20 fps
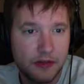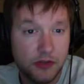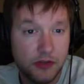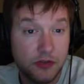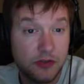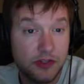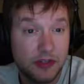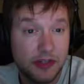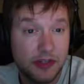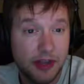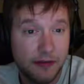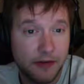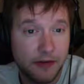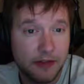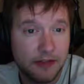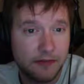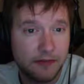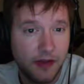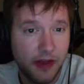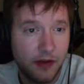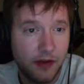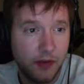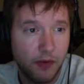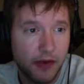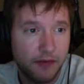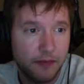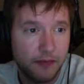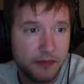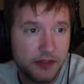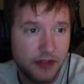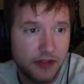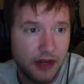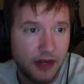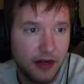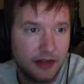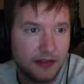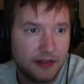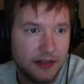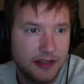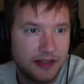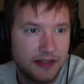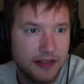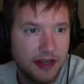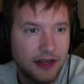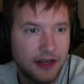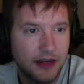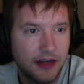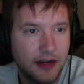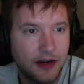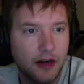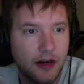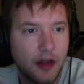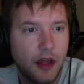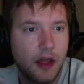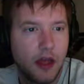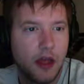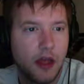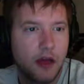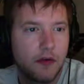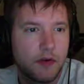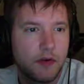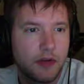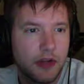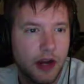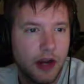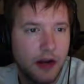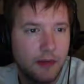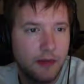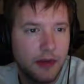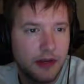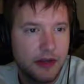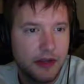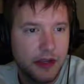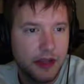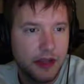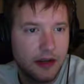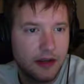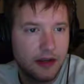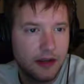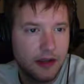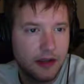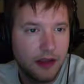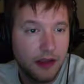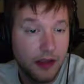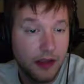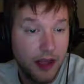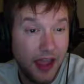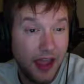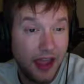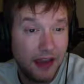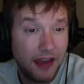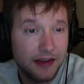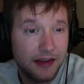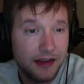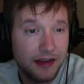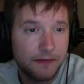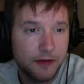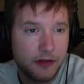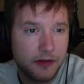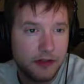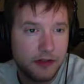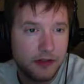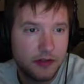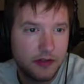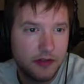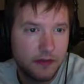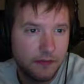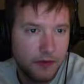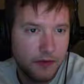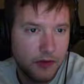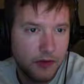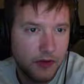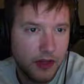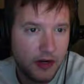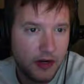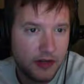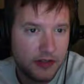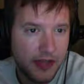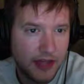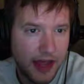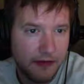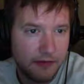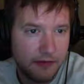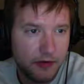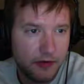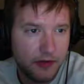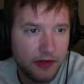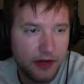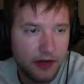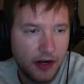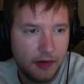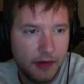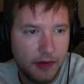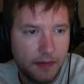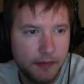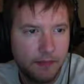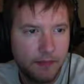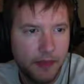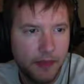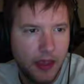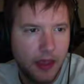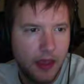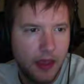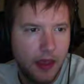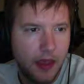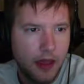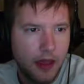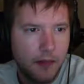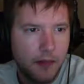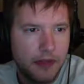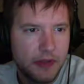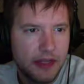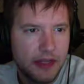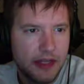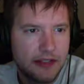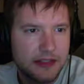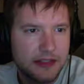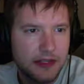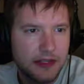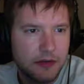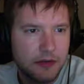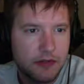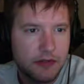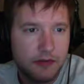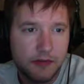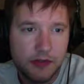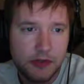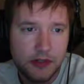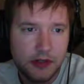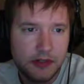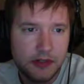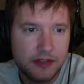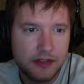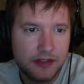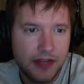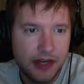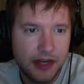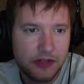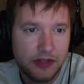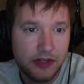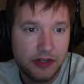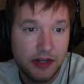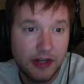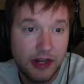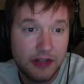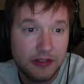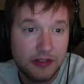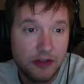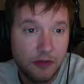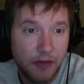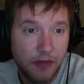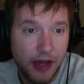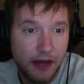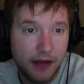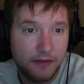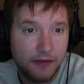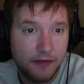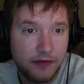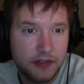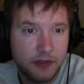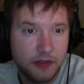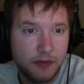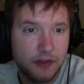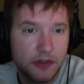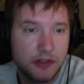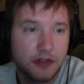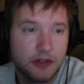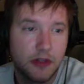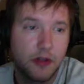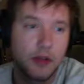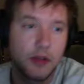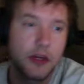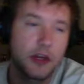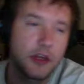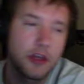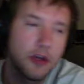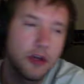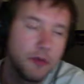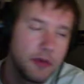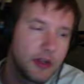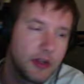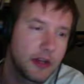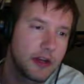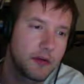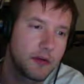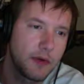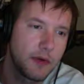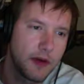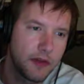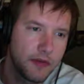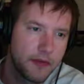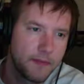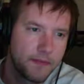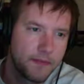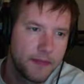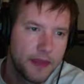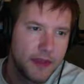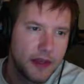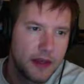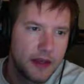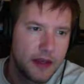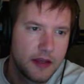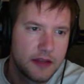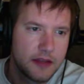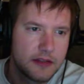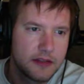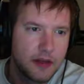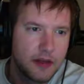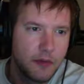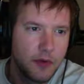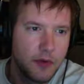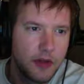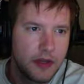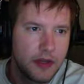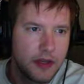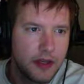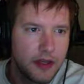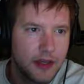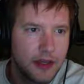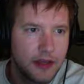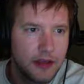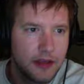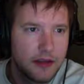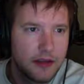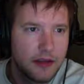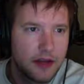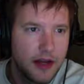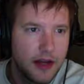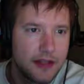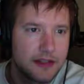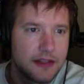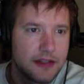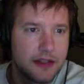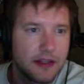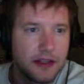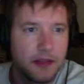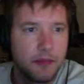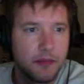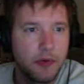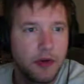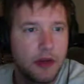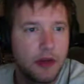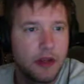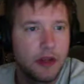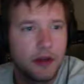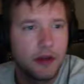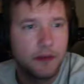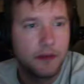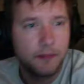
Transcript: usually diversify away from stocks as they near retirement and in the first few years after retirement. But that sequence of returns is actually not so bad for someone slowly accumulating wealth. Someone constantly putting